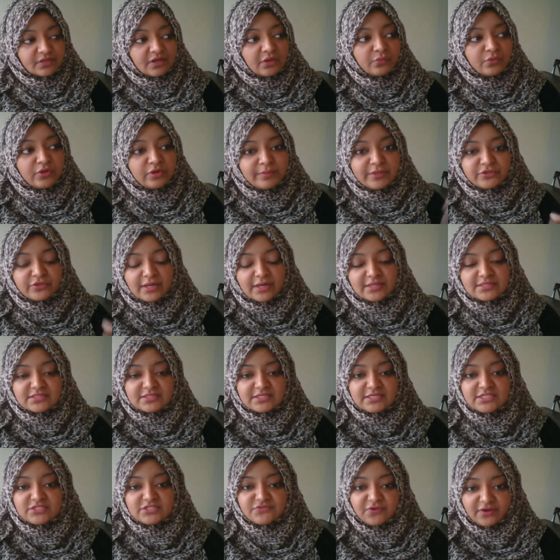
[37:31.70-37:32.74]
we'll be
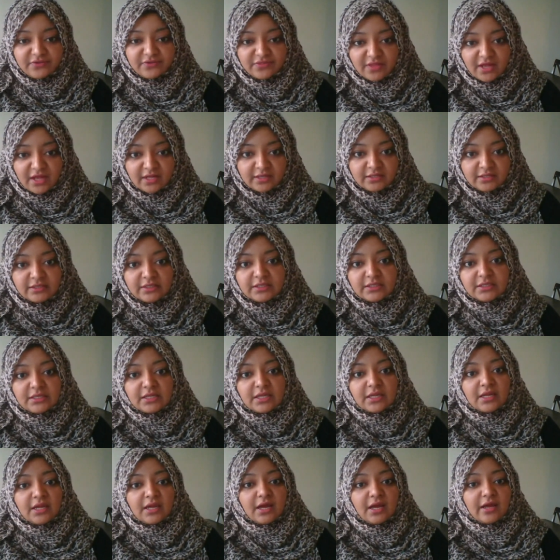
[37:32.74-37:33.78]
trustees for Adnan,
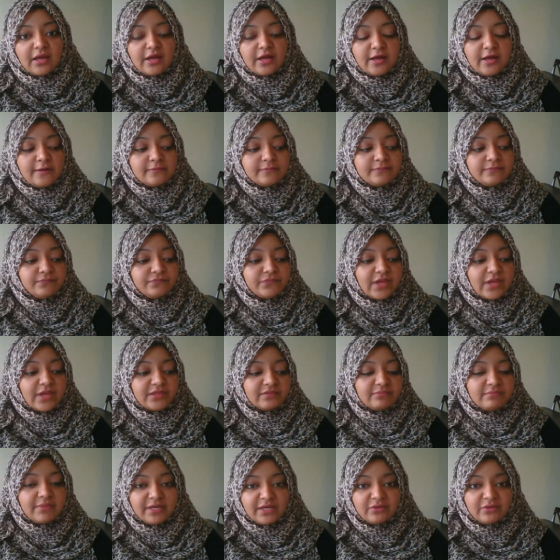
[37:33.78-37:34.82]
and the
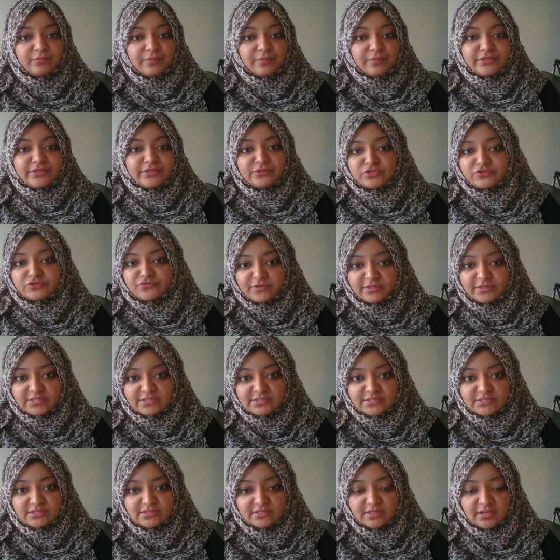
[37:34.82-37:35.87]
money will be used for
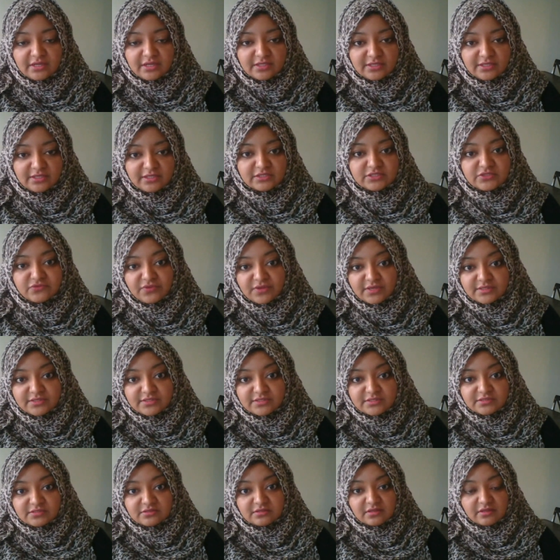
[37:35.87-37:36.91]
his legal
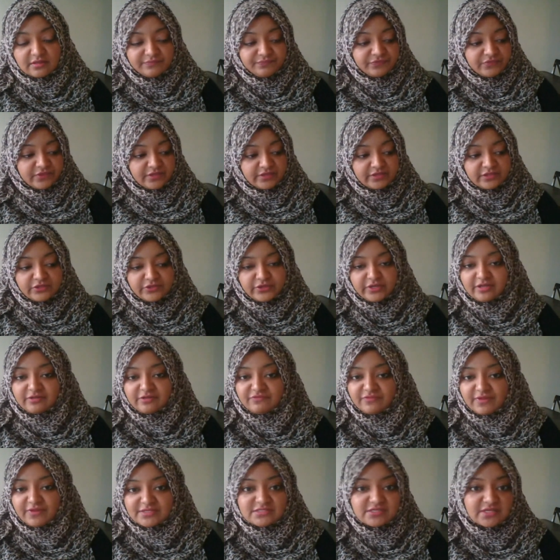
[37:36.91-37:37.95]
defense, including
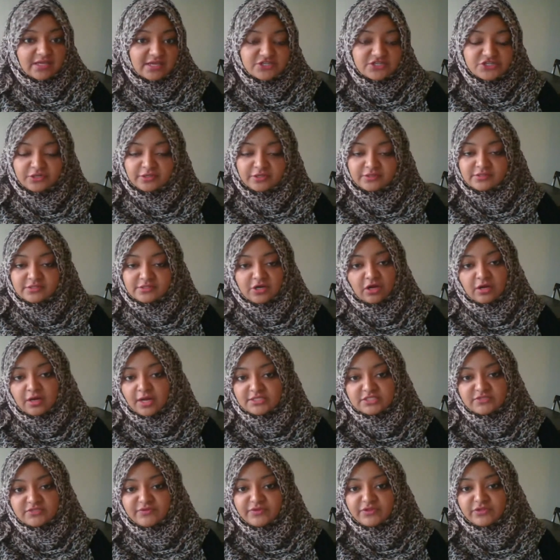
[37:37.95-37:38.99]
investigations and all
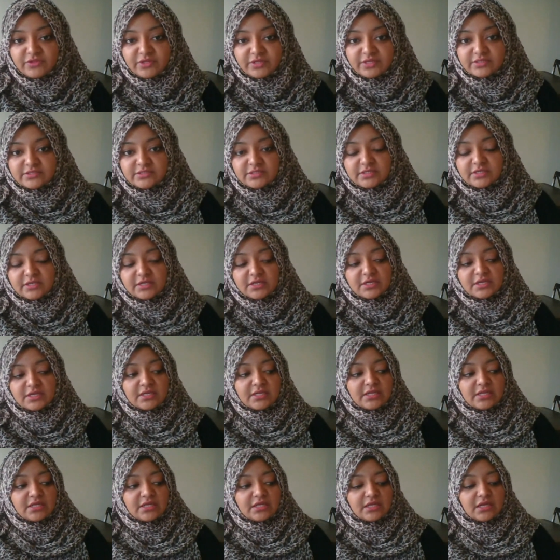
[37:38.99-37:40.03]
kinds of other things.
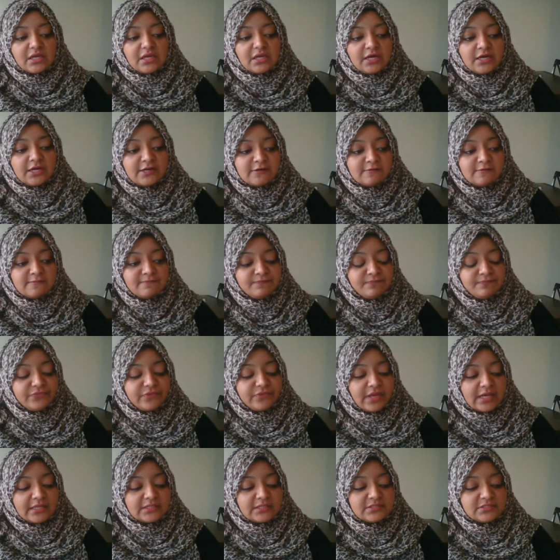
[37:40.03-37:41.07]

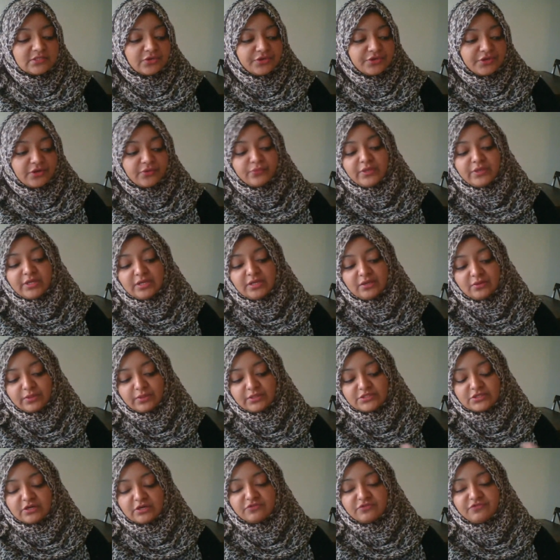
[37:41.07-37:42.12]
And so we
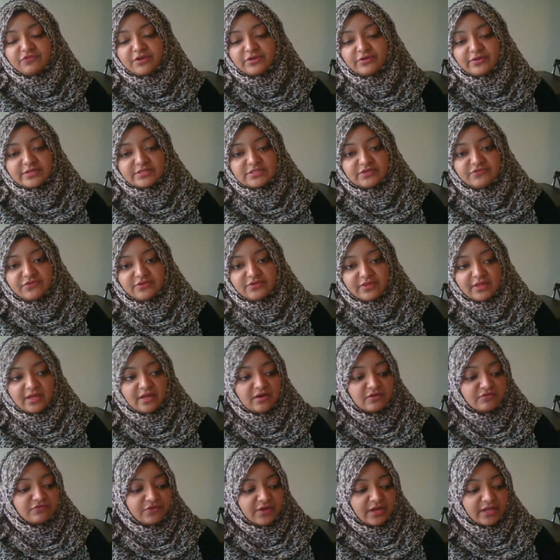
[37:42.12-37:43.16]
started fundraising for that
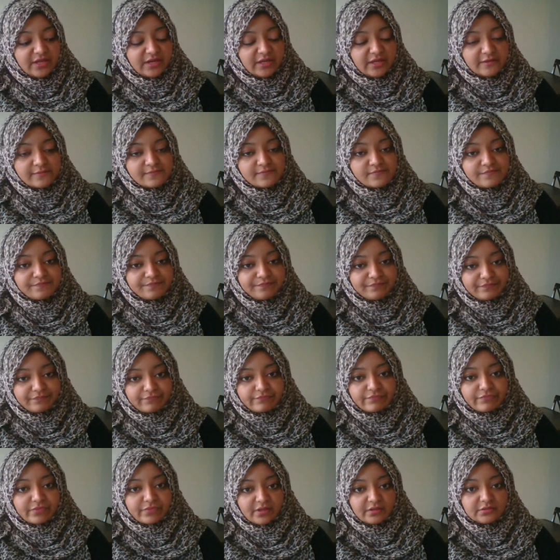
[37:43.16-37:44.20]
on Friday.
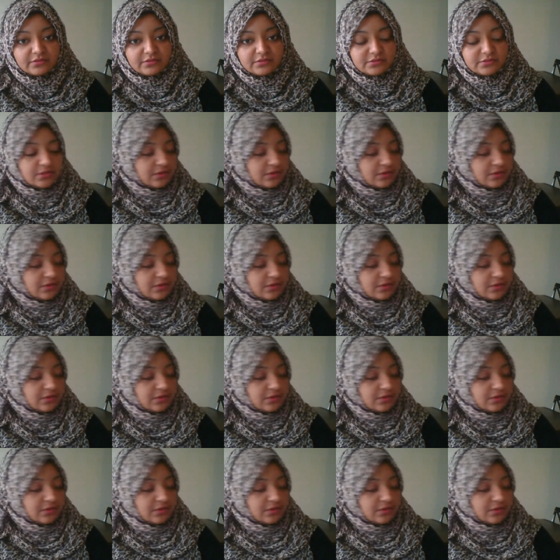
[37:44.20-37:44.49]
So.